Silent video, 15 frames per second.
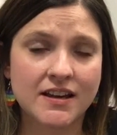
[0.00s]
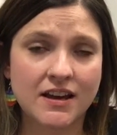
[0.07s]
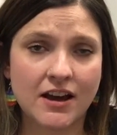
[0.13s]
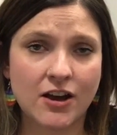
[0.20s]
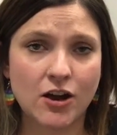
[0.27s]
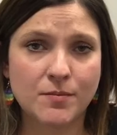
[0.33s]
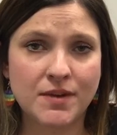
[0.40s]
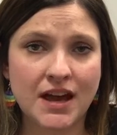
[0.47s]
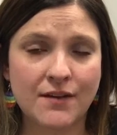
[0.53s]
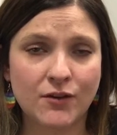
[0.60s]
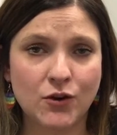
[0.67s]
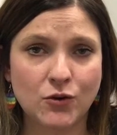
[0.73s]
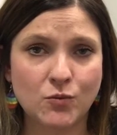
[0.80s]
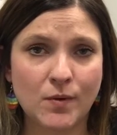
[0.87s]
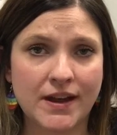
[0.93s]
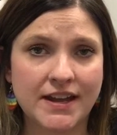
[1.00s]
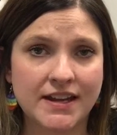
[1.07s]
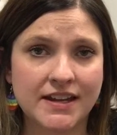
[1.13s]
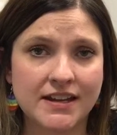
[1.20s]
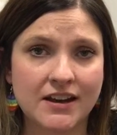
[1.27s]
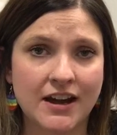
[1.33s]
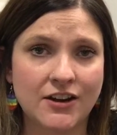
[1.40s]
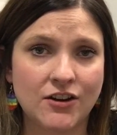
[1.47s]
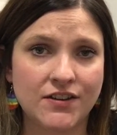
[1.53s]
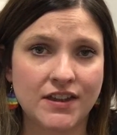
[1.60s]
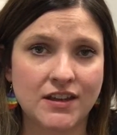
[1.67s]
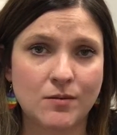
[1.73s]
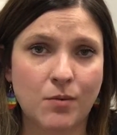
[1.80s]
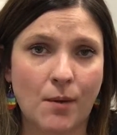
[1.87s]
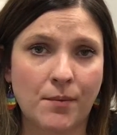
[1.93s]
I hope you have a good week. I know that
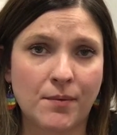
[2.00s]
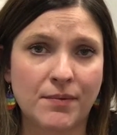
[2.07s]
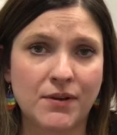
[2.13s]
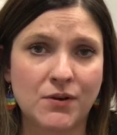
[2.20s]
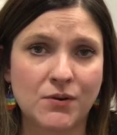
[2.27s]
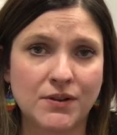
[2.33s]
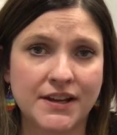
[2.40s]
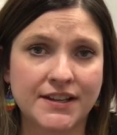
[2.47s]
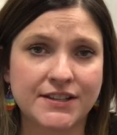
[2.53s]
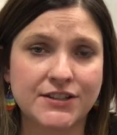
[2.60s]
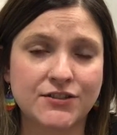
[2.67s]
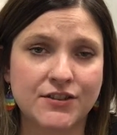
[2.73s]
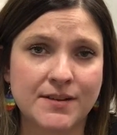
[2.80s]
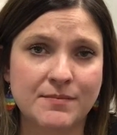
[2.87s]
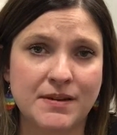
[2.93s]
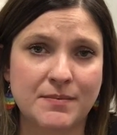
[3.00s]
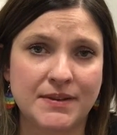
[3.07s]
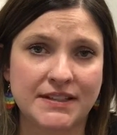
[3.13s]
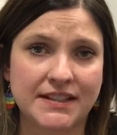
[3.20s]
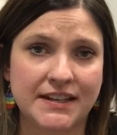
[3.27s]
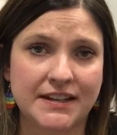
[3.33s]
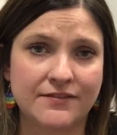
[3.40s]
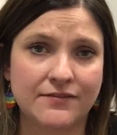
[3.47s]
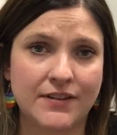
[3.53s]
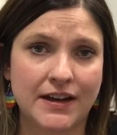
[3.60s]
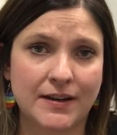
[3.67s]
you're probably all extremely busy